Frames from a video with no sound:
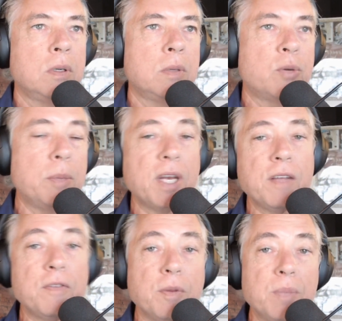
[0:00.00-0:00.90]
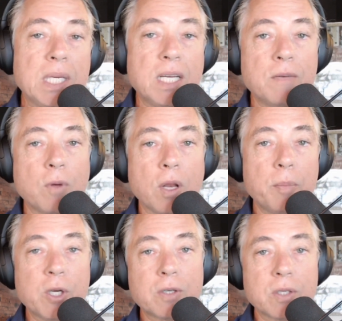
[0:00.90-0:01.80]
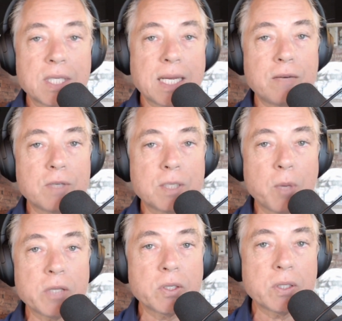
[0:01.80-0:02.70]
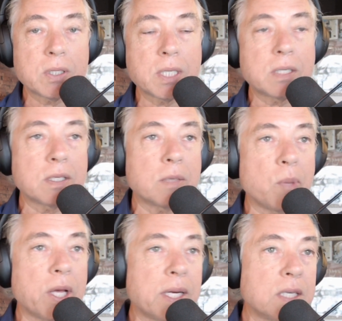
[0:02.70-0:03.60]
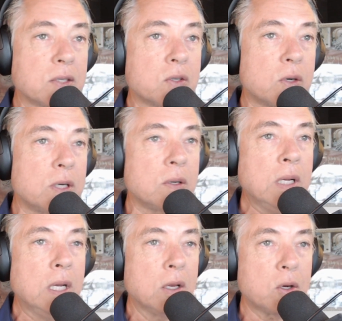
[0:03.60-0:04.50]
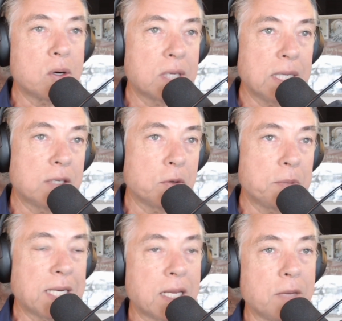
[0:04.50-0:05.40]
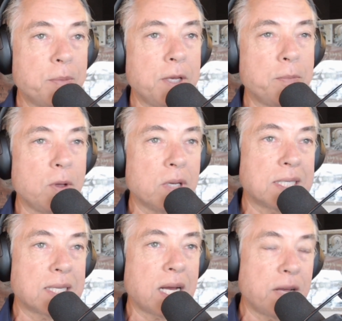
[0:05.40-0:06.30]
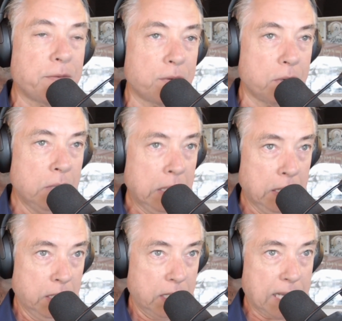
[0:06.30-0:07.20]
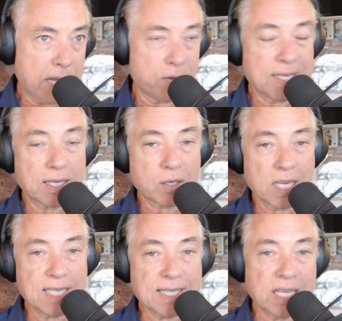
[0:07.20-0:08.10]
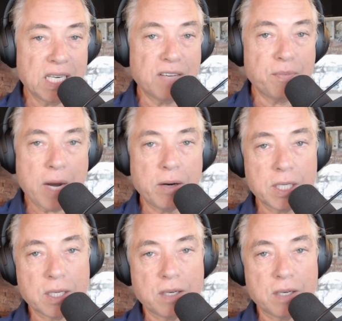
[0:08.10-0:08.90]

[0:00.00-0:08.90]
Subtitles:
primitive, medieval emotions and responses, such as to blood and to soil, loyalty to a particular people, a desire for a heterosexual understanding of marriage and